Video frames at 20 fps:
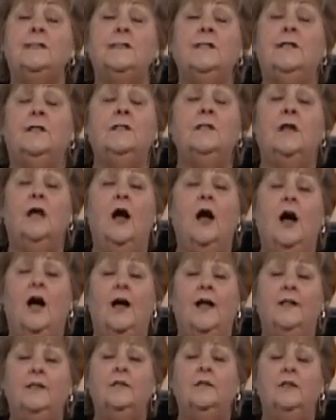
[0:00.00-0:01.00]
to
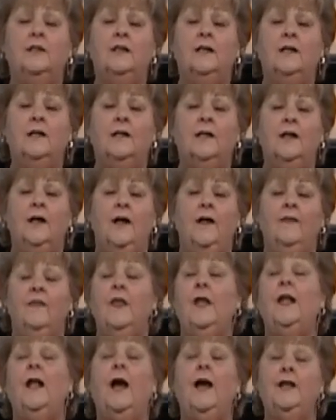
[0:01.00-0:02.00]
God, then
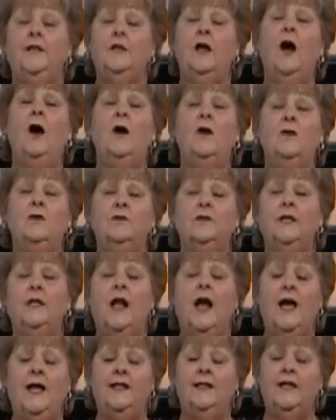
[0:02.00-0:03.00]
I know that
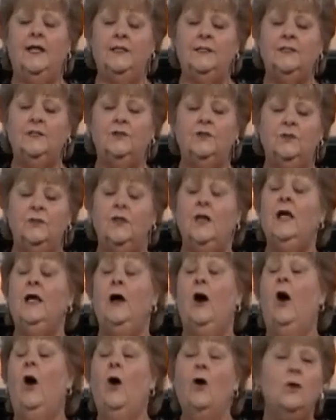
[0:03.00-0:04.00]
I get to
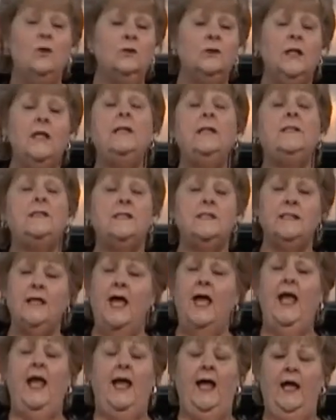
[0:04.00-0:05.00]
only
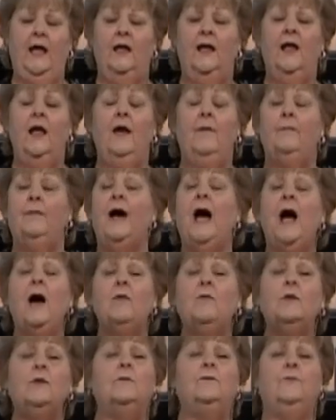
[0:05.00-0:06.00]
say
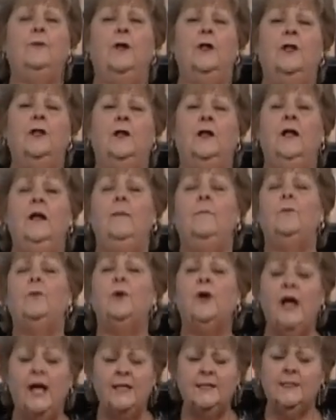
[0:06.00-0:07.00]
powerful,
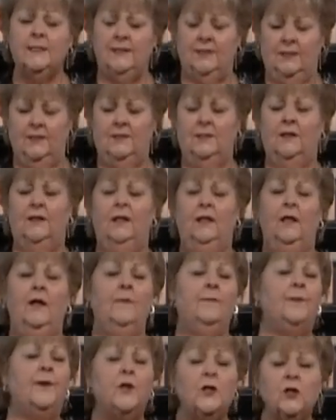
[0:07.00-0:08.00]
present,
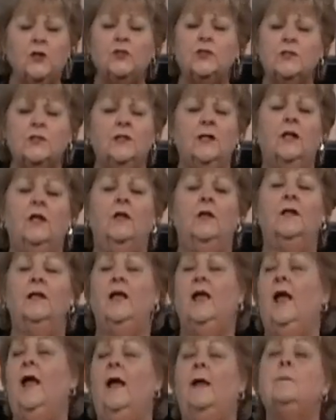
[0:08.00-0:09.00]
personal,
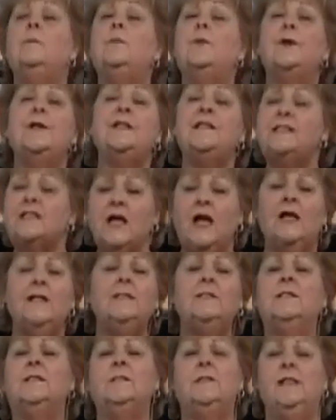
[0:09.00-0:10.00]
and precise
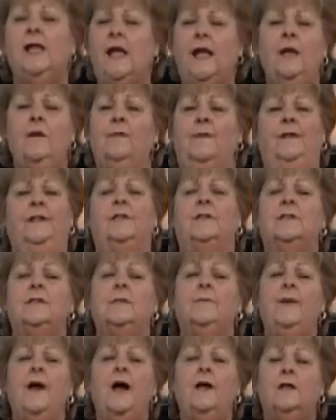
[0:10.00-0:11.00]
statements
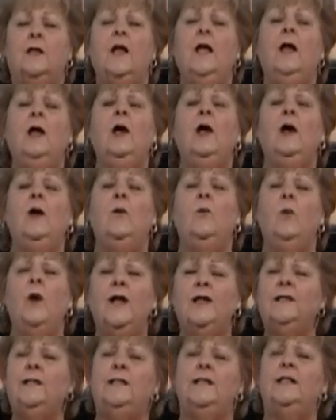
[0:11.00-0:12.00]
about what
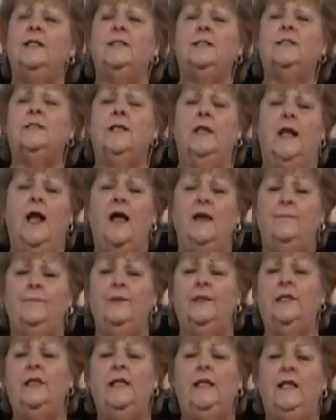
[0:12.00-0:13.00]
it is that I
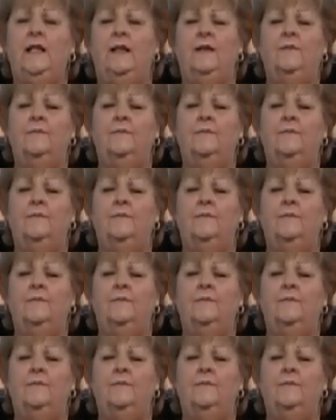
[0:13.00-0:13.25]
believe.